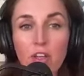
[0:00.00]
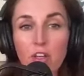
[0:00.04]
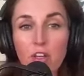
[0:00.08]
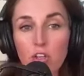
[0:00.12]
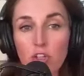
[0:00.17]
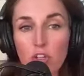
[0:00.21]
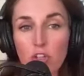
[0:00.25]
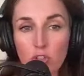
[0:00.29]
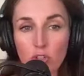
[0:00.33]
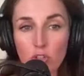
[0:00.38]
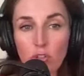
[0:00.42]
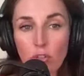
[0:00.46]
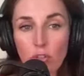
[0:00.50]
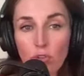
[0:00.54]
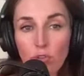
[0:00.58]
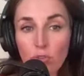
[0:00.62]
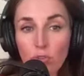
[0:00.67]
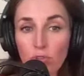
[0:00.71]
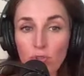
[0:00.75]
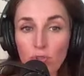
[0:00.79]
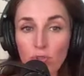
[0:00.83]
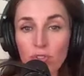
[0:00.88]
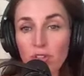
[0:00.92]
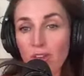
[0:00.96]
Should you
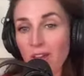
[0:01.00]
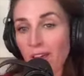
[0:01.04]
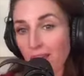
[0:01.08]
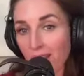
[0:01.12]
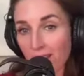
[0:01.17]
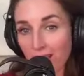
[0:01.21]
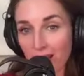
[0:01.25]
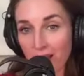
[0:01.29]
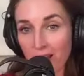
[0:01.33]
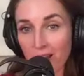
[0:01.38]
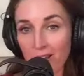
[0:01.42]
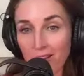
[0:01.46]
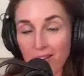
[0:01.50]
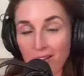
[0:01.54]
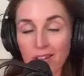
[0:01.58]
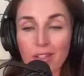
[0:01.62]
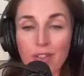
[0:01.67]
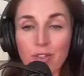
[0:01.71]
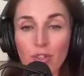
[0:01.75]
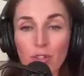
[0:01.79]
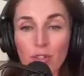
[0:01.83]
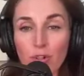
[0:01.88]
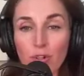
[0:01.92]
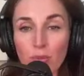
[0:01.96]
use AI
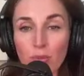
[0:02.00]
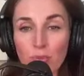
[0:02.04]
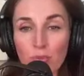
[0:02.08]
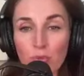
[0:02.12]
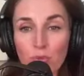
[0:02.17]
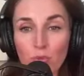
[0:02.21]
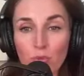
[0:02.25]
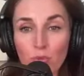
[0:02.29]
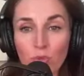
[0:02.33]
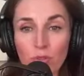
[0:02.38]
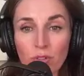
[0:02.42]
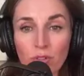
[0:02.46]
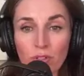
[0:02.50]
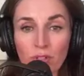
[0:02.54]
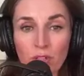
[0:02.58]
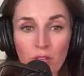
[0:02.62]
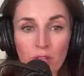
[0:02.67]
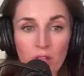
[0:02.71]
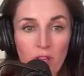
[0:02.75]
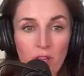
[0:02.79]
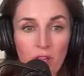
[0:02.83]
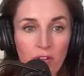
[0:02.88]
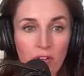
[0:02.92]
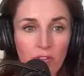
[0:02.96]
in your homeschool?
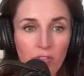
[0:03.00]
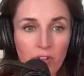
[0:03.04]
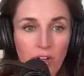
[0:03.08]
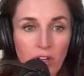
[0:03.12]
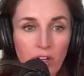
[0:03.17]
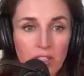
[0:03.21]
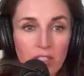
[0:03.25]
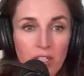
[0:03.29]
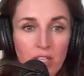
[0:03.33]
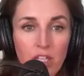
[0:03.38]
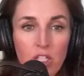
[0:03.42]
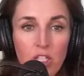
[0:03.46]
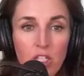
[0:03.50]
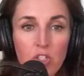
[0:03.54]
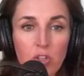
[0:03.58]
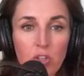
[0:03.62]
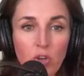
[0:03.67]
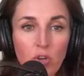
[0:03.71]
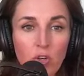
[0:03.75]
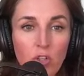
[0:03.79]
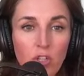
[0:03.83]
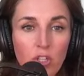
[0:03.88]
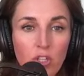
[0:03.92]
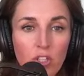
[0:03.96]
Friends, it is
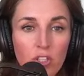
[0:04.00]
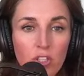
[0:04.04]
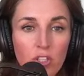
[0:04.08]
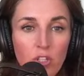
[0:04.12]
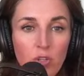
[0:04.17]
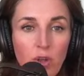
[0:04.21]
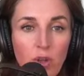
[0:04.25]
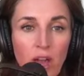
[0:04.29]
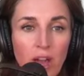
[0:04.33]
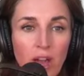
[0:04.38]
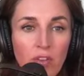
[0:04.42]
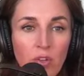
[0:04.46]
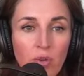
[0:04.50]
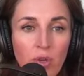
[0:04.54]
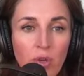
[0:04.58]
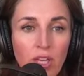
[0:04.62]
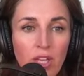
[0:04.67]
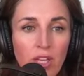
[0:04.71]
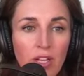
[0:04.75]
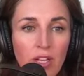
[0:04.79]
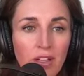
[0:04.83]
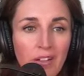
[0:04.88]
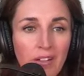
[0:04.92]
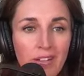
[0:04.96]
so good to have you
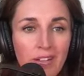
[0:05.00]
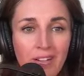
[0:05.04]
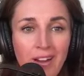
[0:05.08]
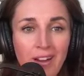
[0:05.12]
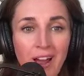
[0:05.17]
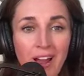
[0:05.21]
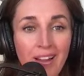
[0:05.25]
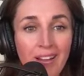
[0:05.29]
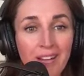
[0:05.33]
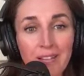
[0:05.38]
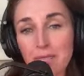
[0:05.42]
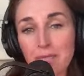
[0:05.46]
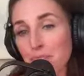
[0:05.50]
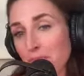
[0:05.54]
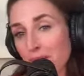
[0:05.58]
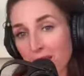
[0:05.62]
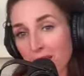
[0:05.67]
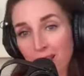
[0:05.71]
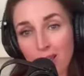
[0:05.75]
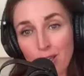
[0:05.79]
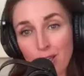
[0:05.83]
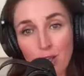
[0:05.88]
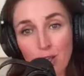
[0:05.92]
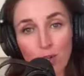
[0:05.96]
here. I am
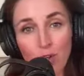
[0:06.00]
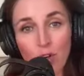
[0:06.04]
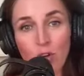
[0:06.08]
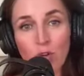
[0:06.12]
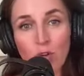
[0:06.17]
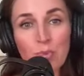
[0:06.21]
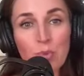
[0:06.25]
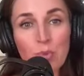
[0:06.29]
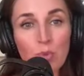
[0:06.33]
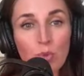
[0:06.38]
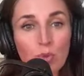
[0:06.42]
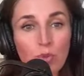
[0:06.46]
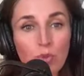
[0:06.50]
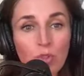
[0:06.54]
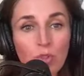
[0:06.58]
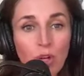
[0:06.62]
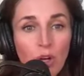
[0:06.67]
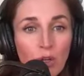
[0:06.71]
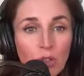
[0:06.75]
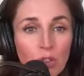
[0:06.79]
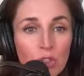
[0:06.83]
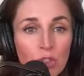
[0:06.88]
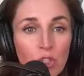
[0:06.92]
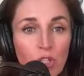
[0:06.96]
Meg, your homeschool
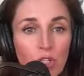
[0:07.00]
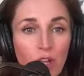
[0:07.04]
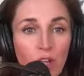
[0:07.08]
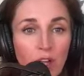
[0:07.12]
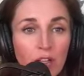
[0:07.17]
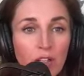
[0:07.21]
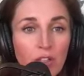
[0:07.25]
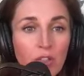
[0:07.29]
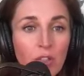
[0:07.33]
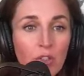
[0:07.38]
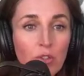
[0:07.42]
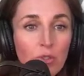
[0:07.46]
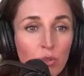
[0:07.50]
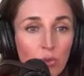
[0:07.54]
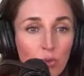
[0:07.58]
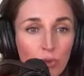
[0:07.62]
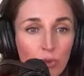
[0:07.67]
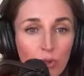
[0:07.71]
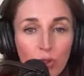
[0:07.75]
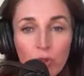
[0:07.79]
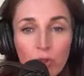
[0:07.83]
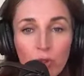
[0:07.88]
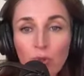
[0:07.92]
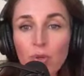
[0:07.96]
coach and
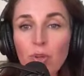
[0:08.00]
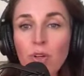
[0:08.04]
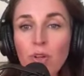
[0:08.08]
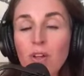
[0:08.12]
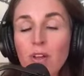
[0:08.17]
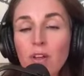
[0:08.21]
guru.